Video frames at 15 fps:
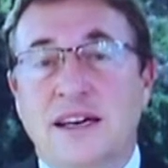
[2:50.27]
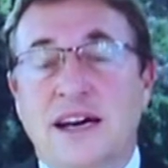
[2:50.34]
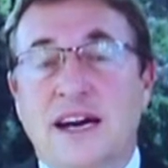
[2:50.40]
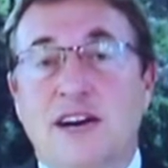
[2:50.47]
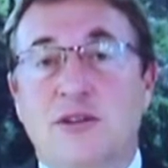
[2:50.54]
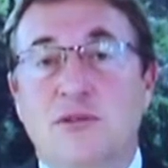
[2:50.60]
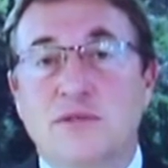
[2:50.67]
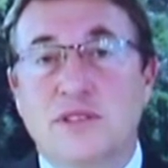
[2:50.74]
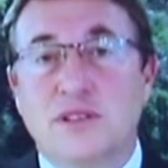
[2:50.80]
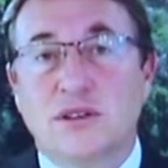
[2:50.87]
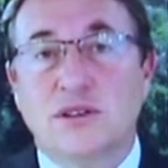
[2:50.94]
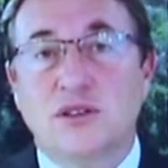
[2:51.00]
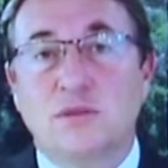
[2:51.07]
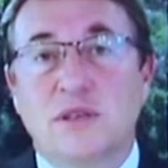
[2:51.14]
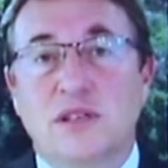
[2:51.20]
are obviously
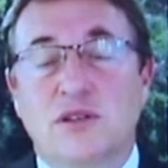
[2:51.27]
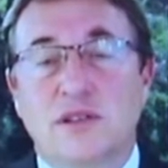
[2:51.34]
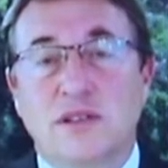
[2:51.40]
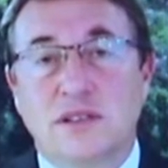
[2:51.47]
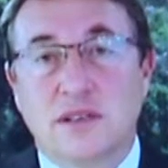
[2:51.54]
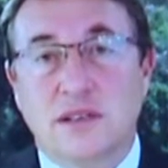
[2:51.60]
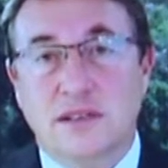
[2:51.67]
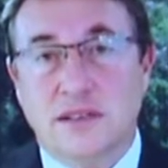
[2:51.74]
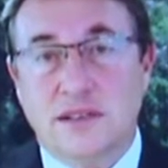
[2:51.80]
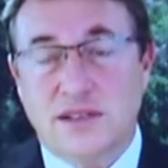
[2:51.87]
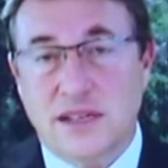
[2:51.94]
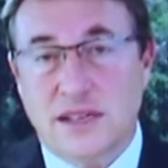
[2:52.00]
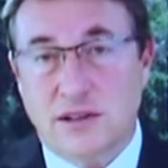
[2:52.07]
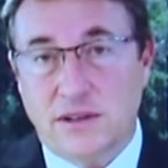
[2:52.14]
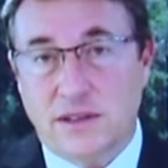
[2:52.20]
going to be critical in
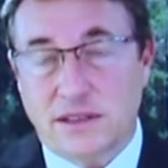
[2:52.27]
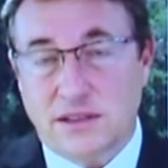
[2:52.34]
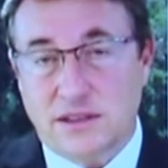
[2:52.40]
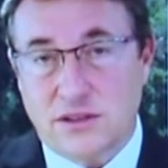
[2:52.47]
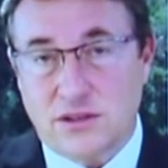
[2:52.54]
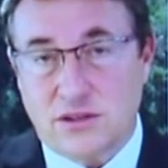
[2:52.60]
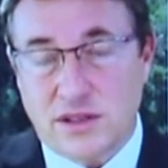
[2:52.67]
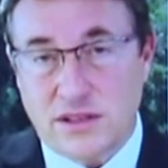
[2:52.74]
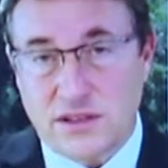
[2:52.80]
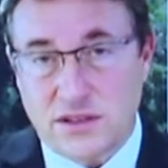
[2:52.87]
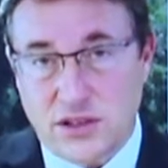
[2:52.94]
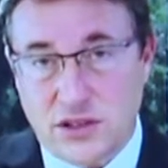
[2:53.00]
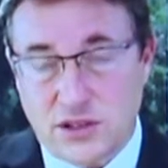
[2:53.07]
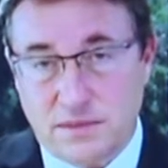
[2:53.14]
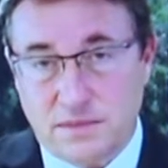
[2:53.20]
accelerating this
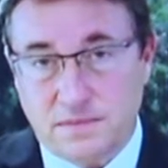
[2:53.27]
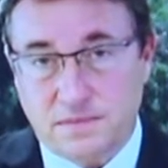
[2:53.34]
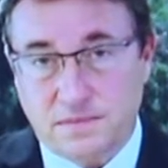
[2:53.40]
transition.